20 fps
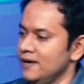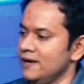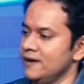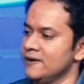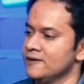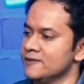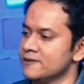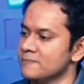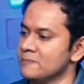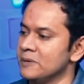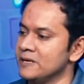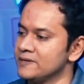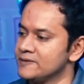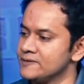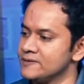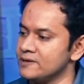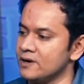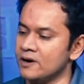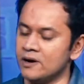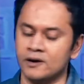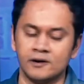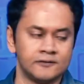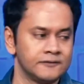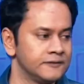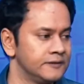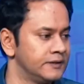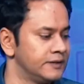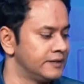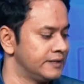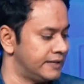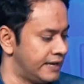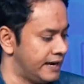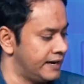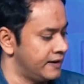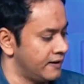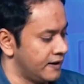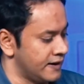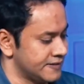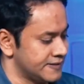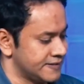in the midst of
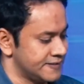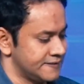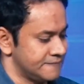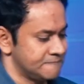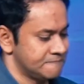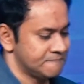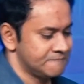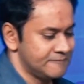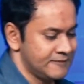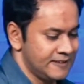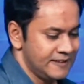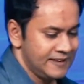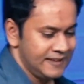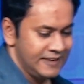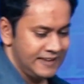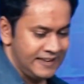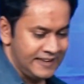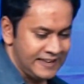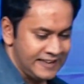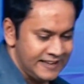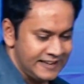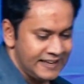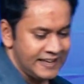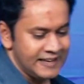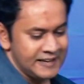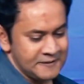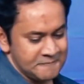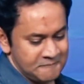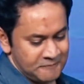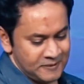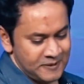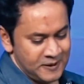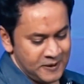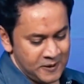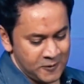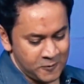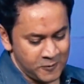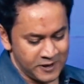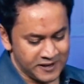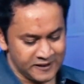chaos. In Him,
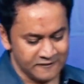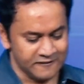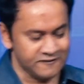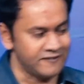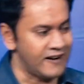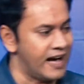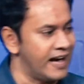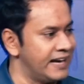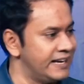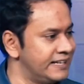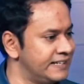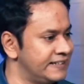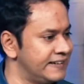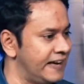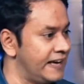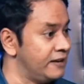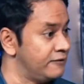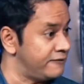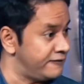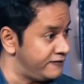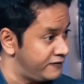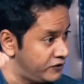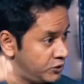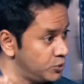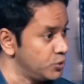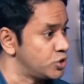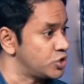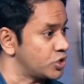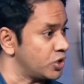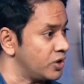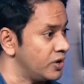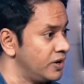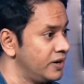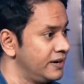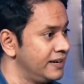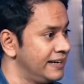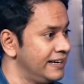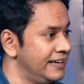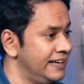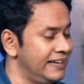we can find a future
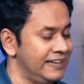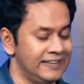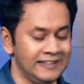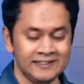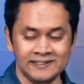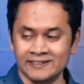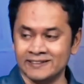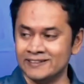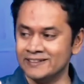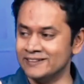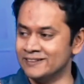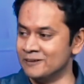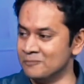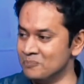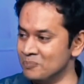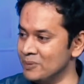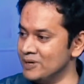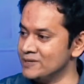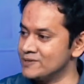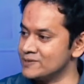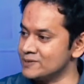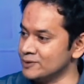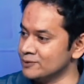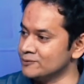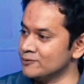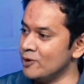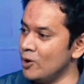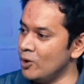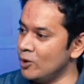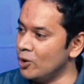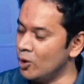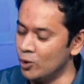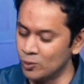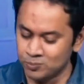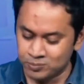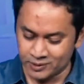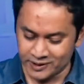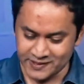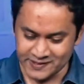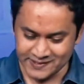in the midst of
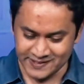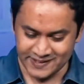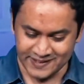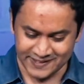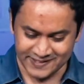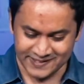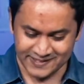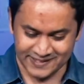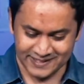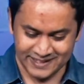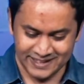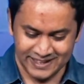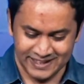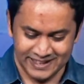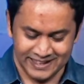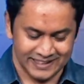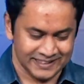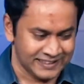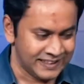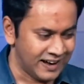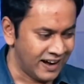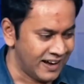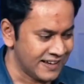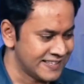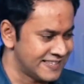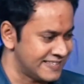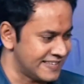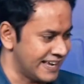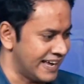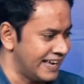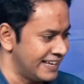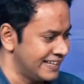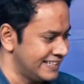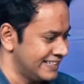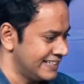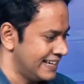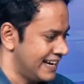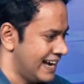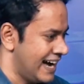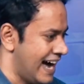hopelessness. God
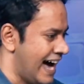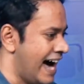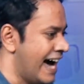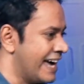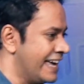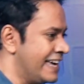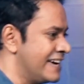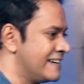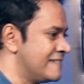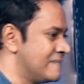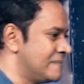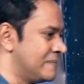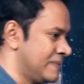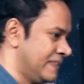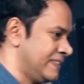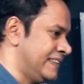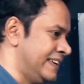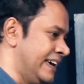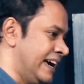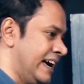said, I am the